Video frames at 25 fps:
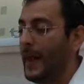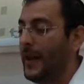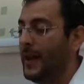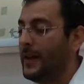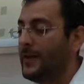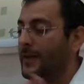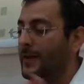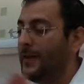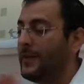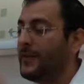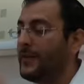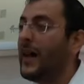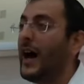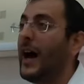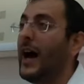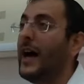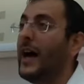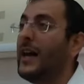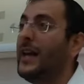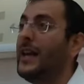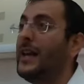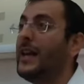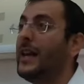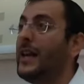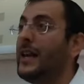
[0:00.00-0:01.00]
It's
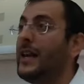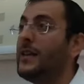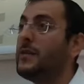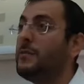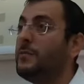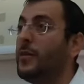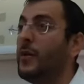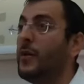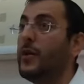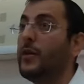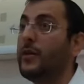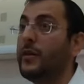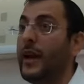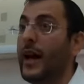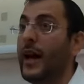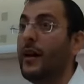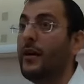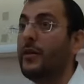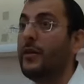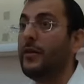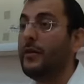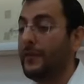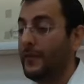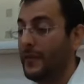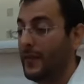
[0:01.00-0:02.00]
entirely his ball now.
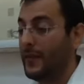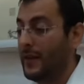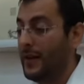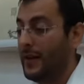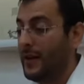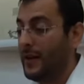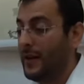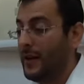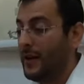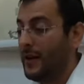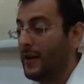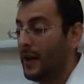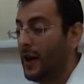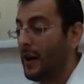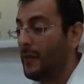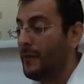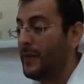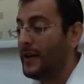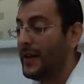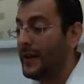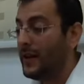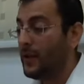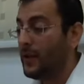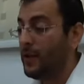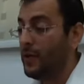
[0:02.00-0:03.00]

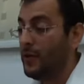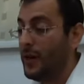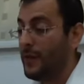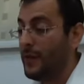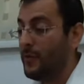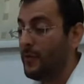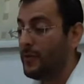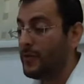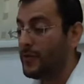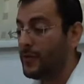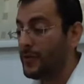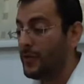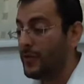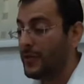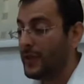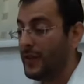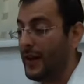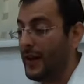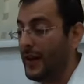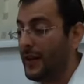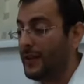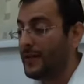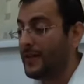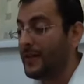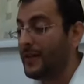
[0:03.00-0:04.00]

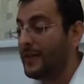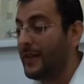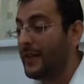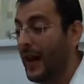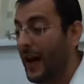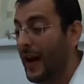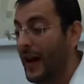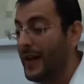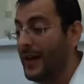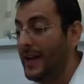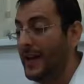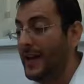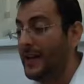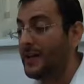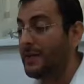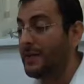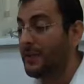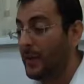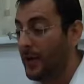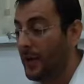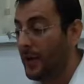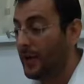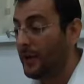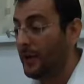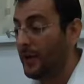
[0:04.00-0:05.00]
It's entirely his
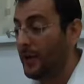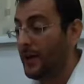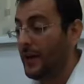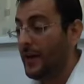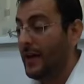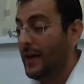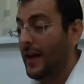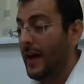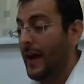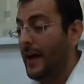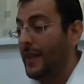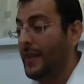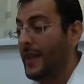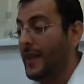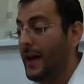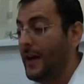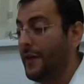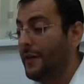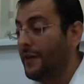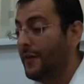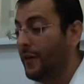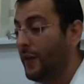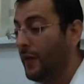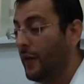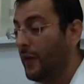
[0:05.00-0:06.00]
bore, and
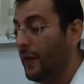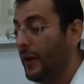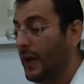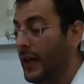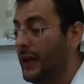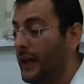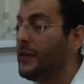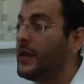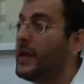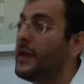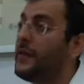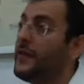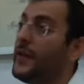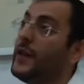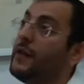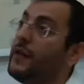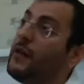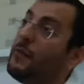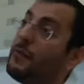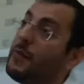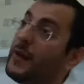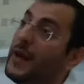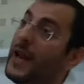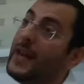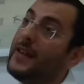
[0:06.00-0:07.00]
therefore, even if he
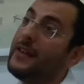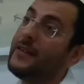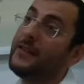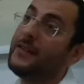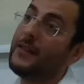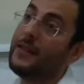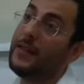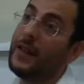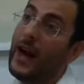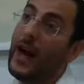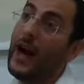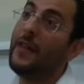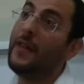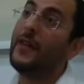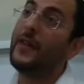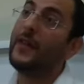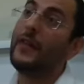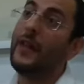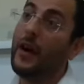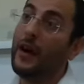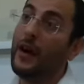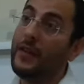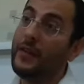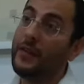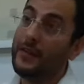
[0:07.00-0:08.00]
replaced the other
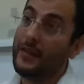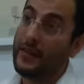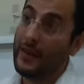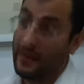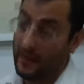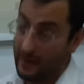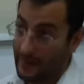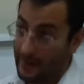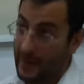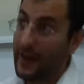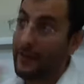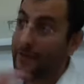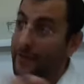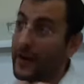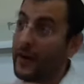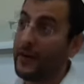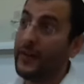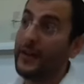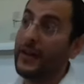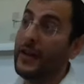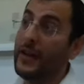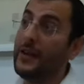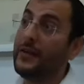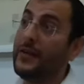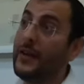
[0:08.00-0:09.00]
tefach
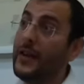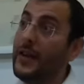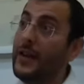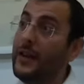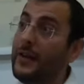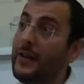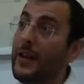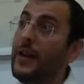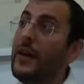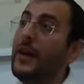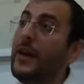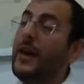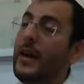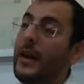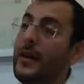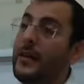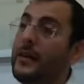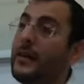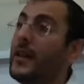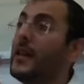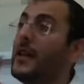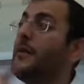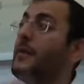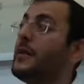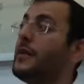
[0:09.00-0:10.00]
that he did,
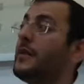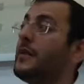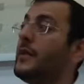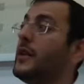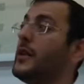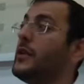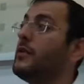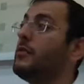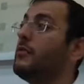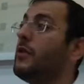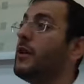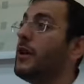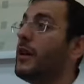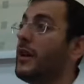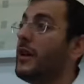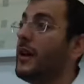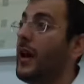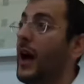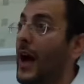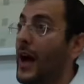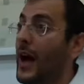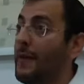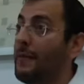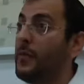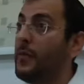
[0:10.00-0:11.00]
he's going to be still
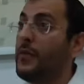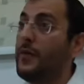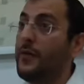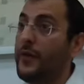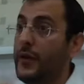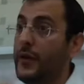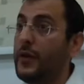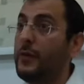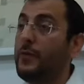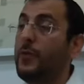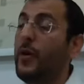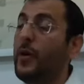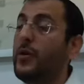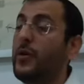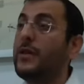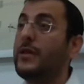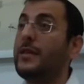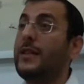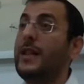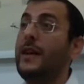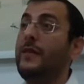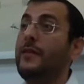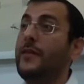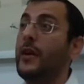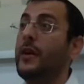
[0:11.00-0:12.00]
liable for the bore
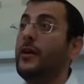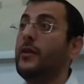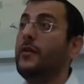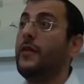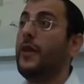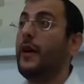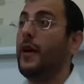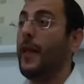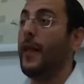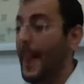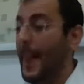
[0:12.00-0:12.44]
that's left over.